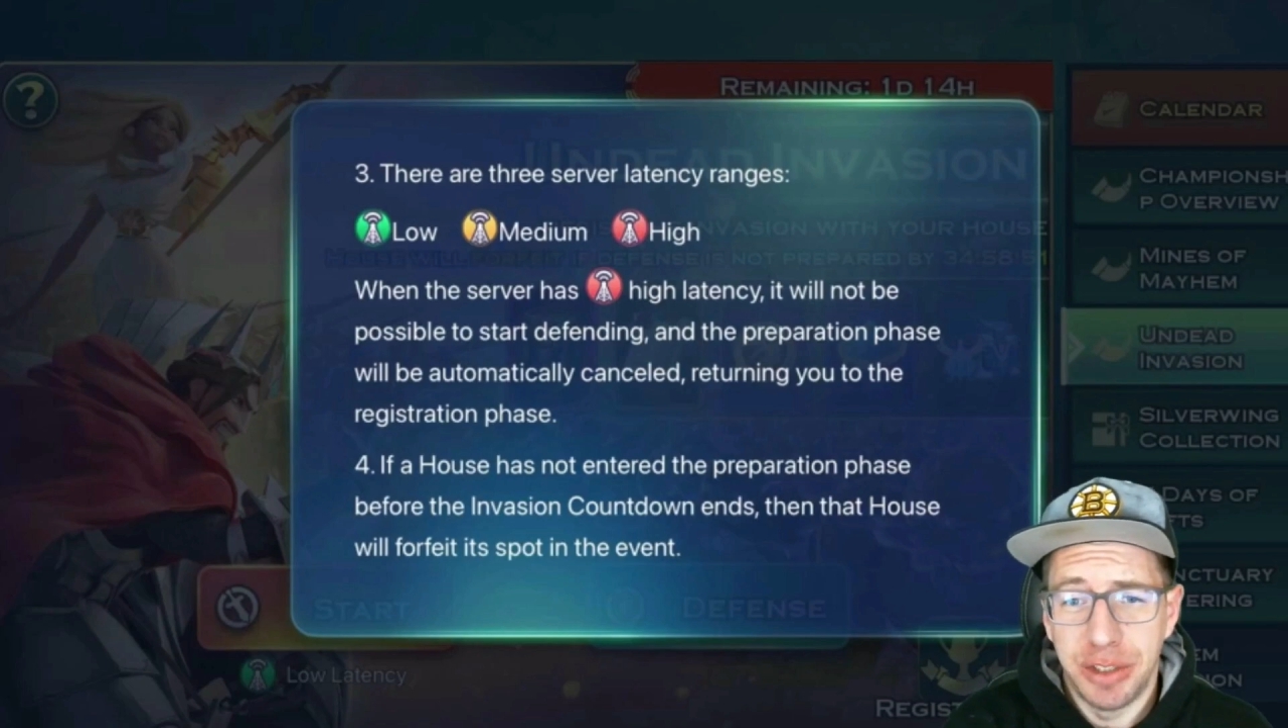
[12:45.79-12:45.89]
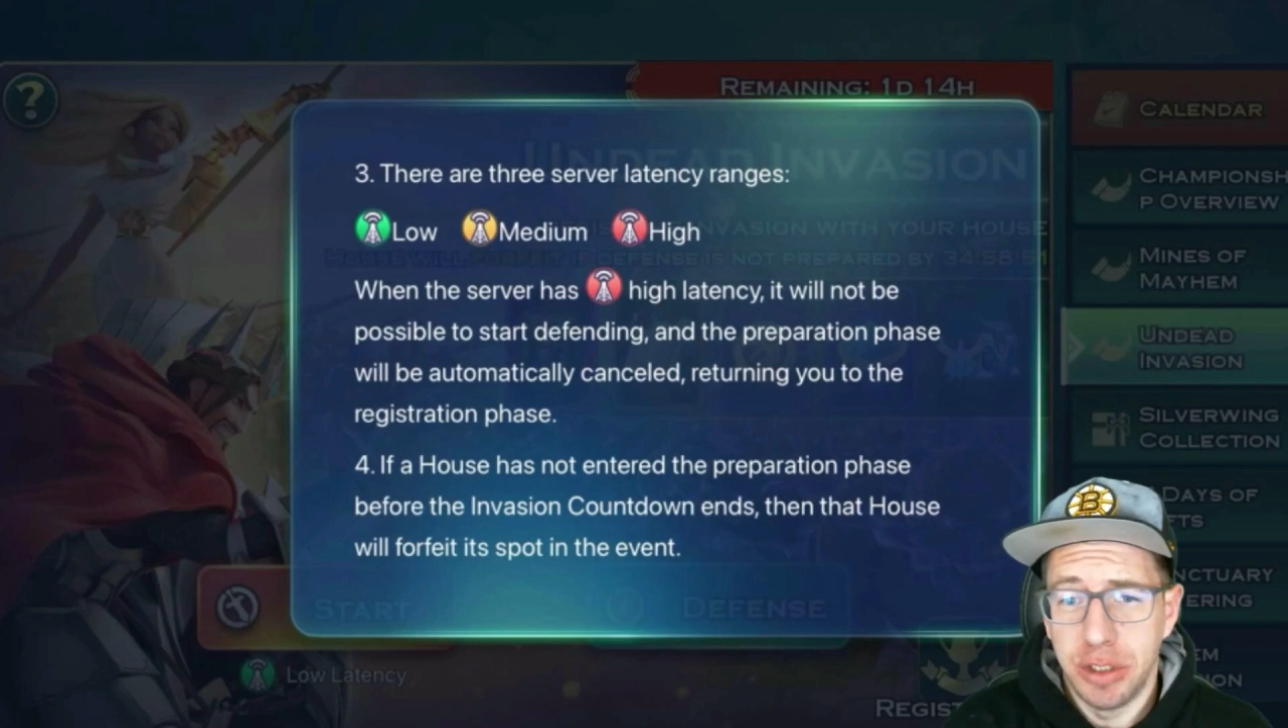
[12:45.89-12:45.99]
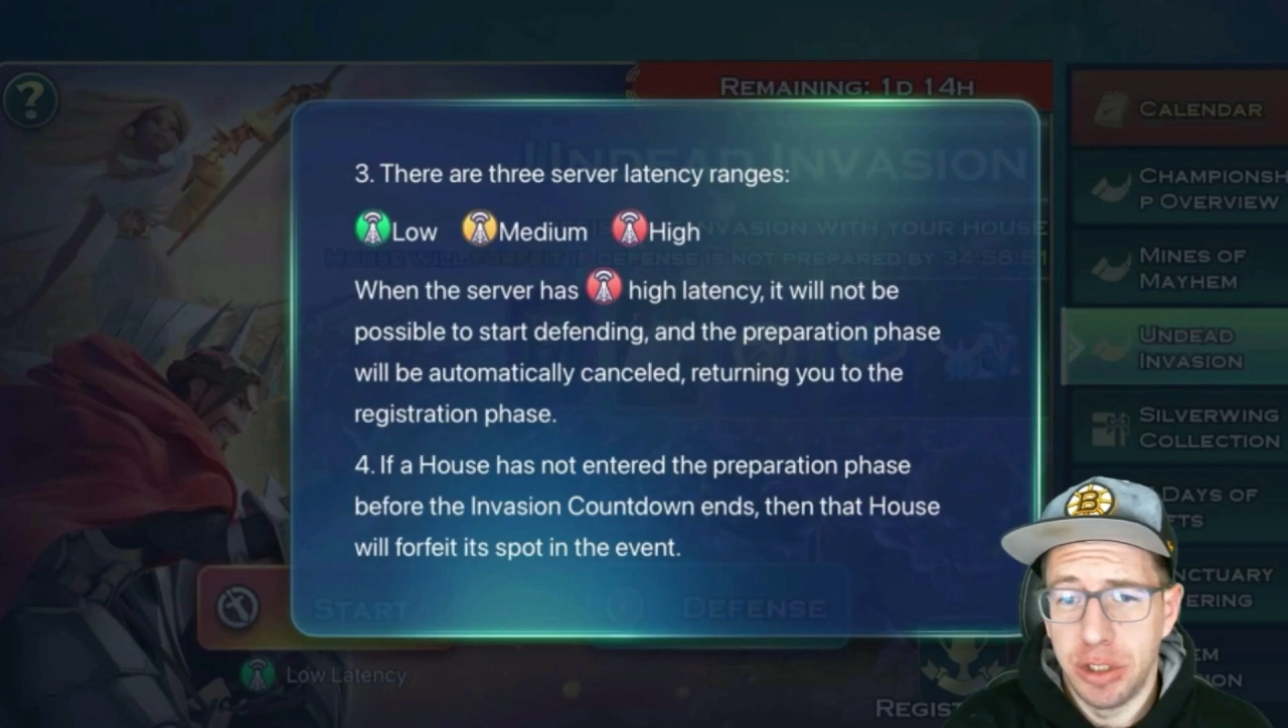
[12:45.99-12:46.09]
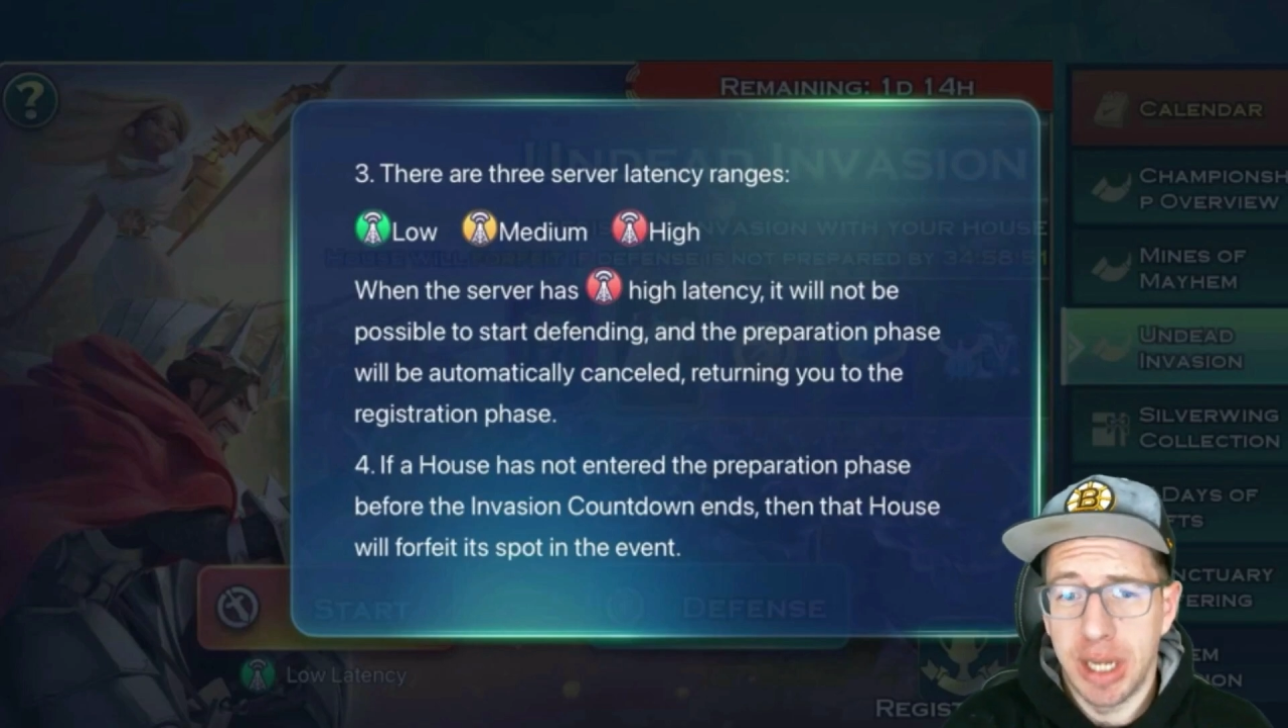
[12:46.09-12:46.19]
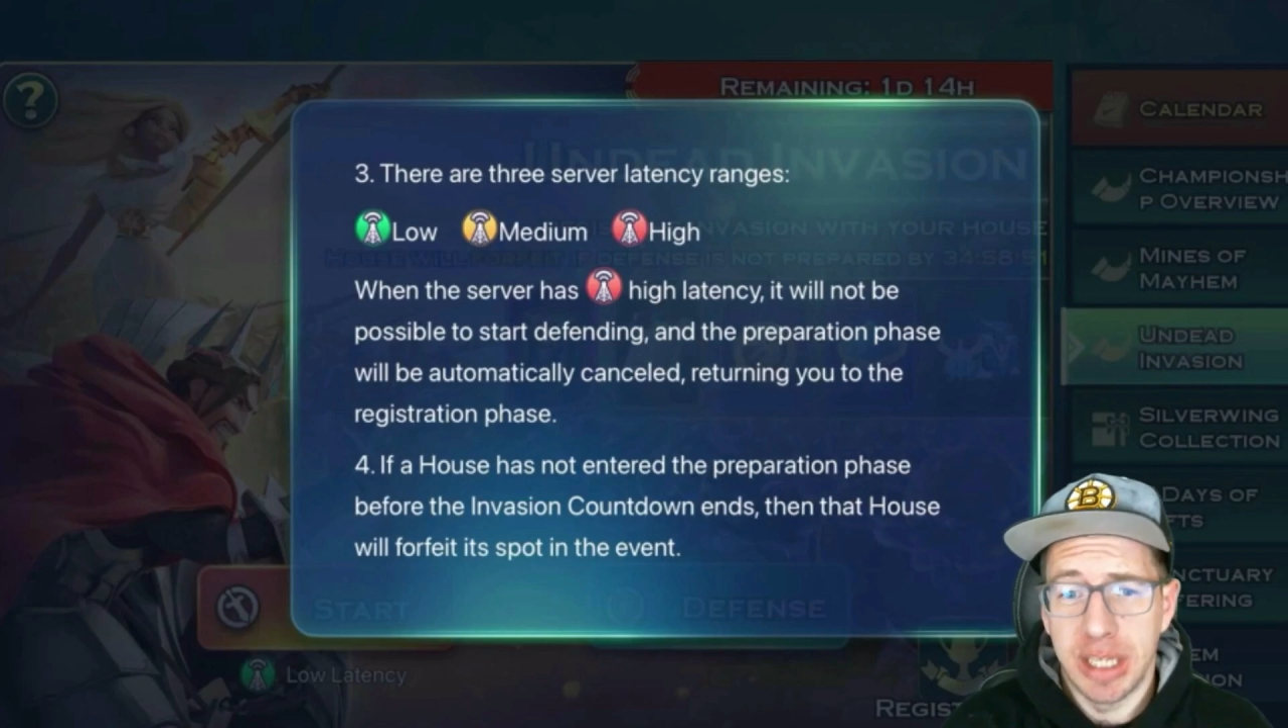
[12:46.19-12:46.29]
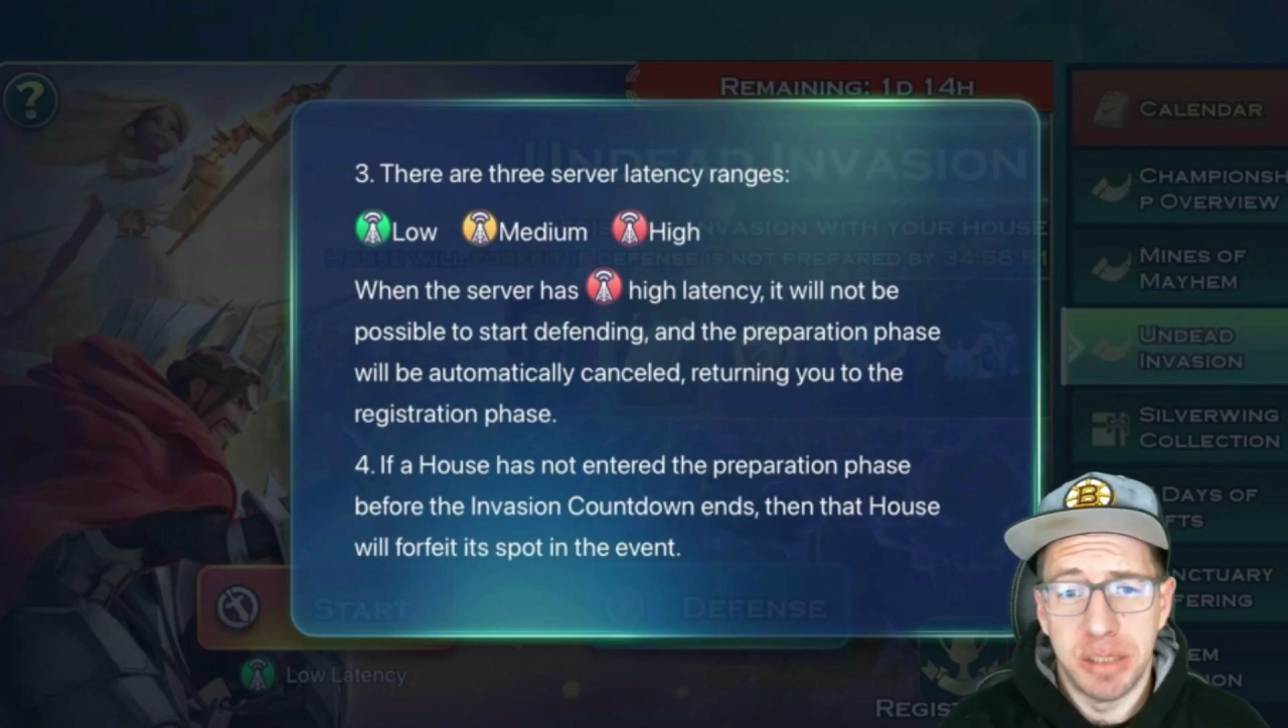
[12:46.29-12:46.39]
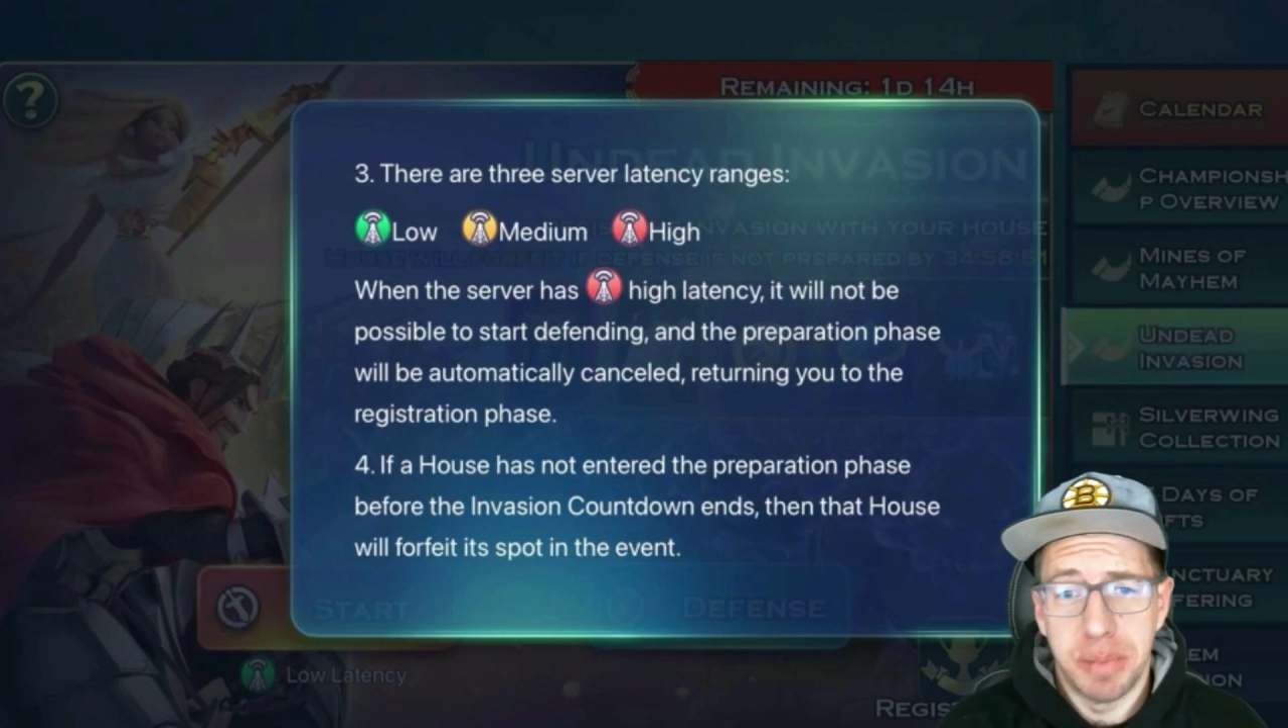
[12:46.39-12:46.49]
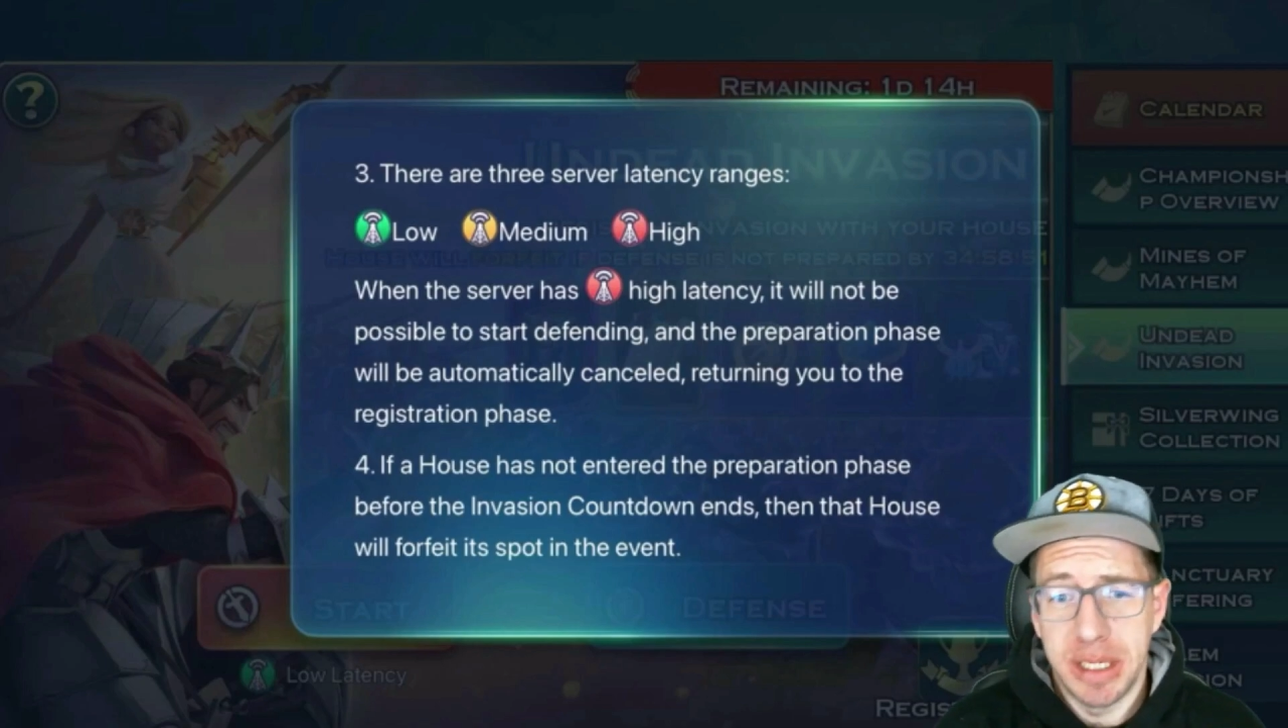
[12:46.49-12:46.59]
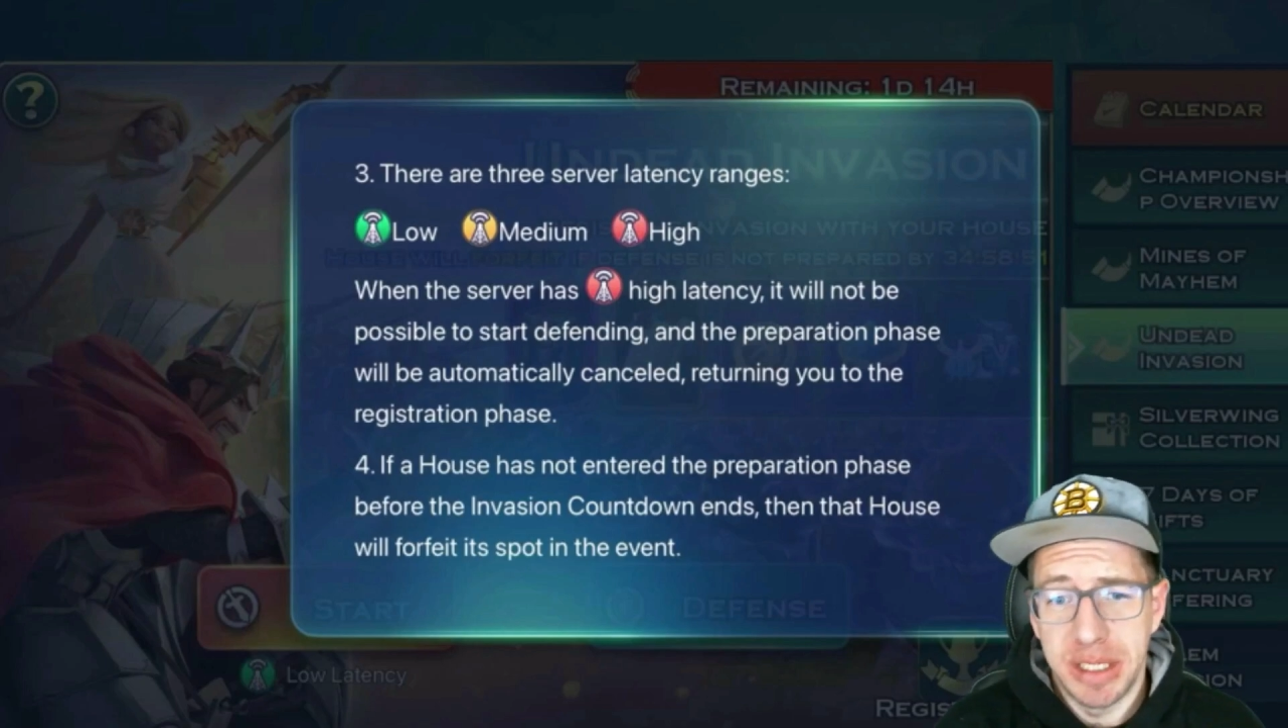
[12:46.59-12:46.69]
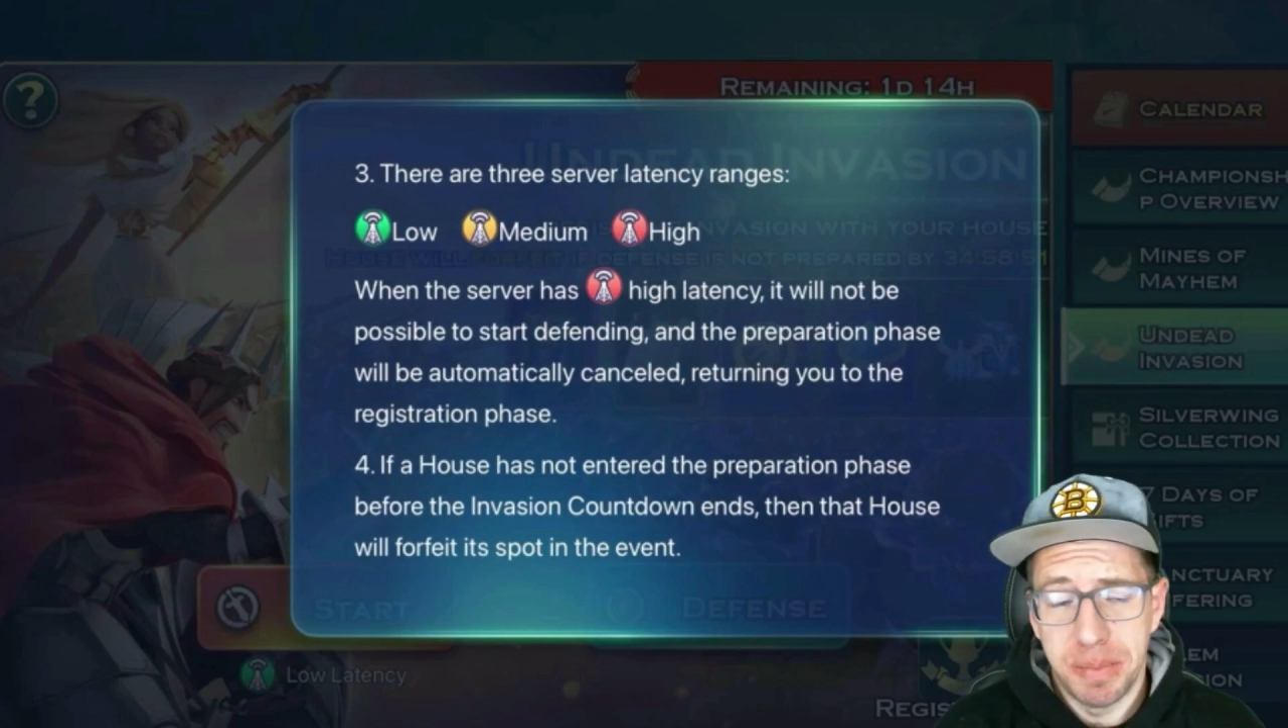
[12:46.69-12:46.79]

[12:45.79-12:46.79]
Dragon's Abyss.